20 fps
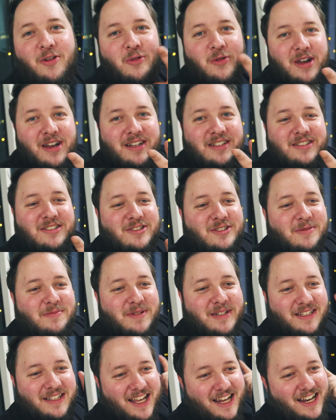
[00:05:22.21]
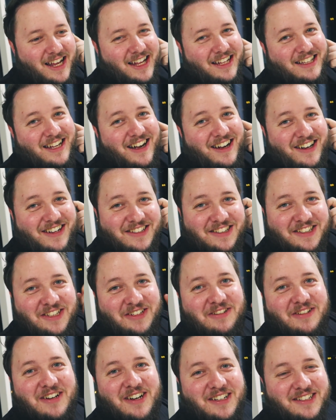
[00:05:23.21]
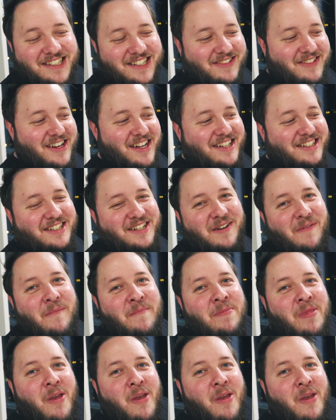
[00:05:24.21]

I'm quickly stopping dinner to ask you guys a question.